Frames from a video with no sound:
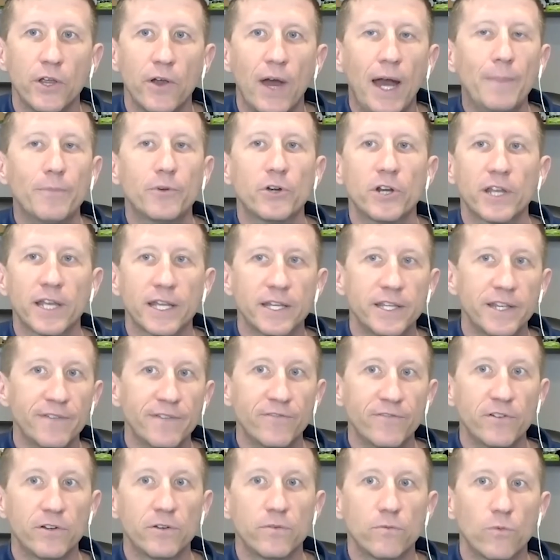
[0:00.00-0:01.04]
operating at
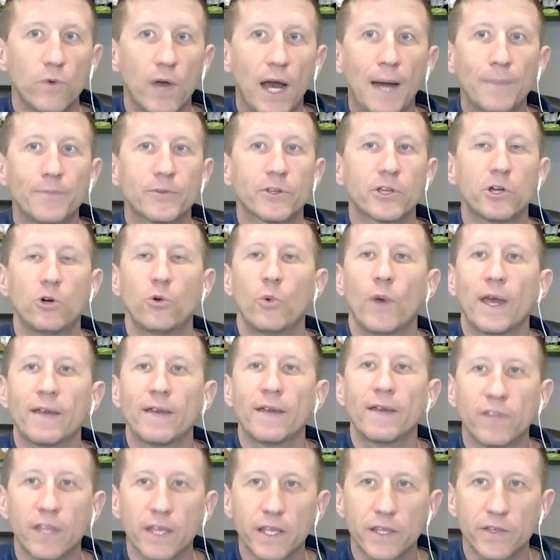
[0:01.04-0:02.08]
different optical
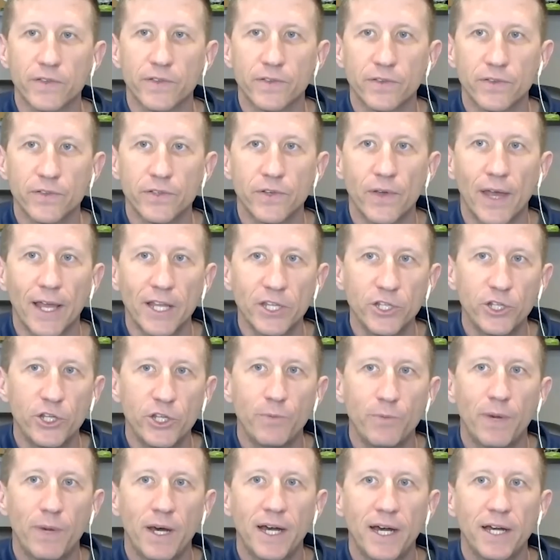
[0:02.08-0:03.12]
wavelengths. So
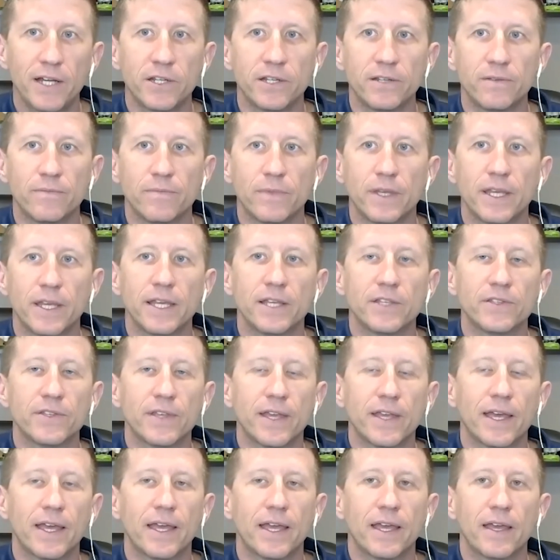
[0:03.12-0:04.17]
XGPON is
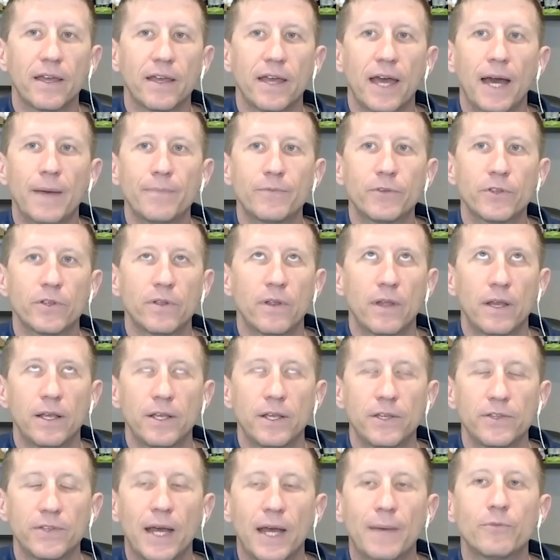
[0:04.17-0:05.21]

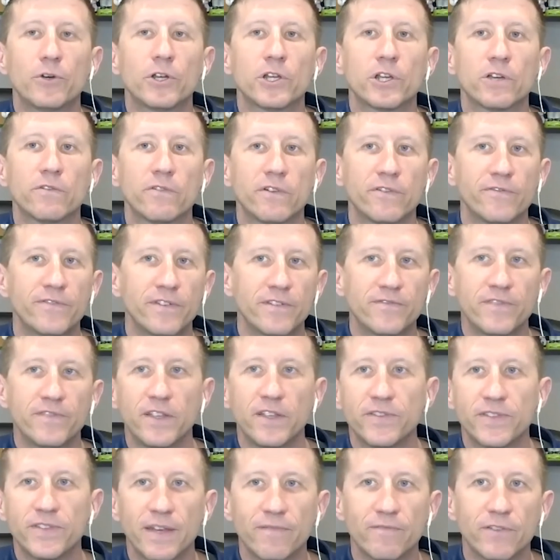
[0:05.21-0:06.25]
operating over
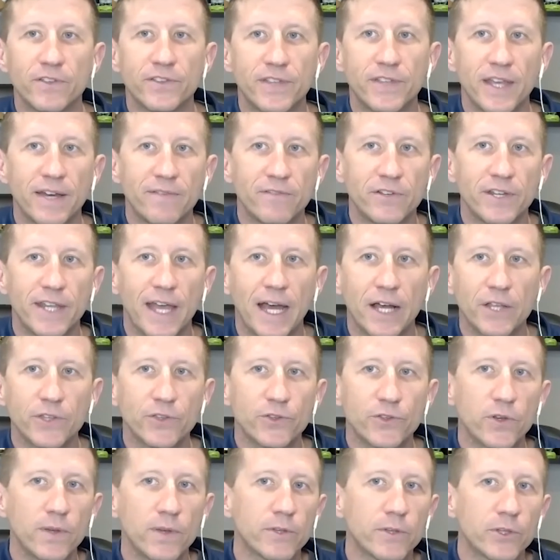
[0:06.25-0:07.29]
1577
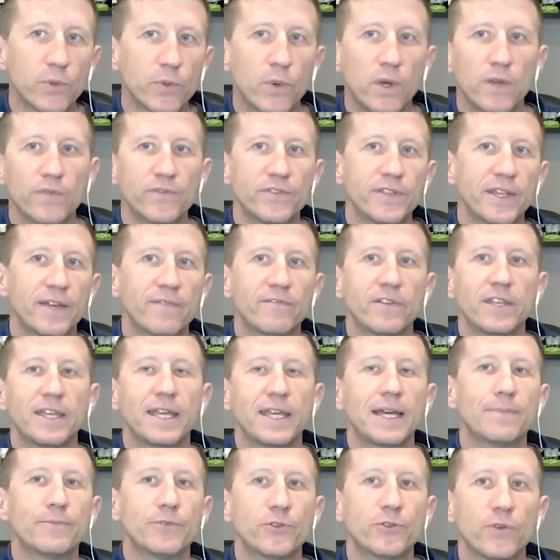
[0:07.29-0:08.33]
downstream and
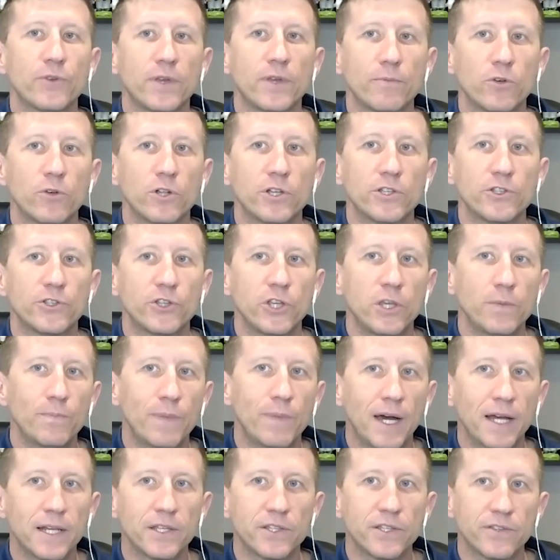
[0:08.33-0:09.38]
1270 upstream, whereas
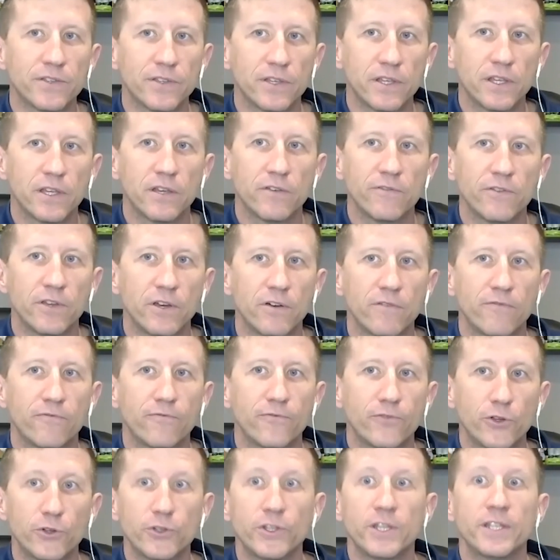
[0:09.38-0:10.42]
GPon is
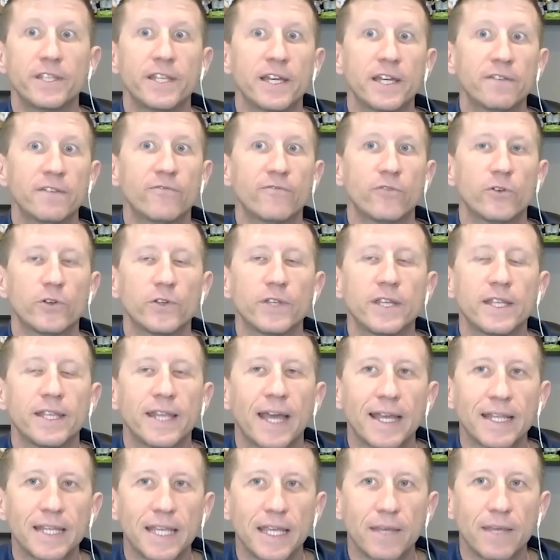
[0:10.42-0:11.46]
1310,
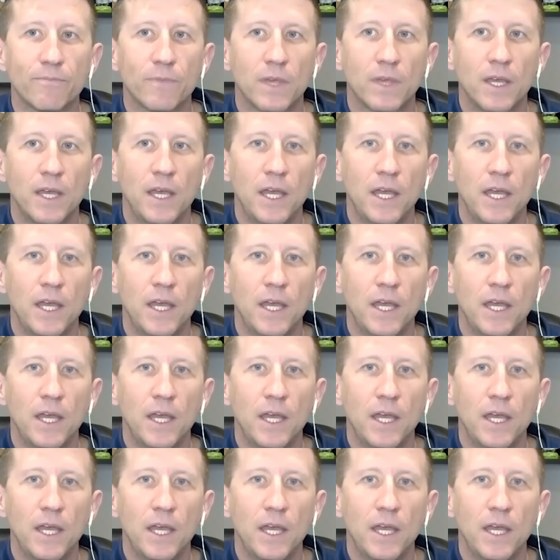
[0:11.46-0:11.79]
1490.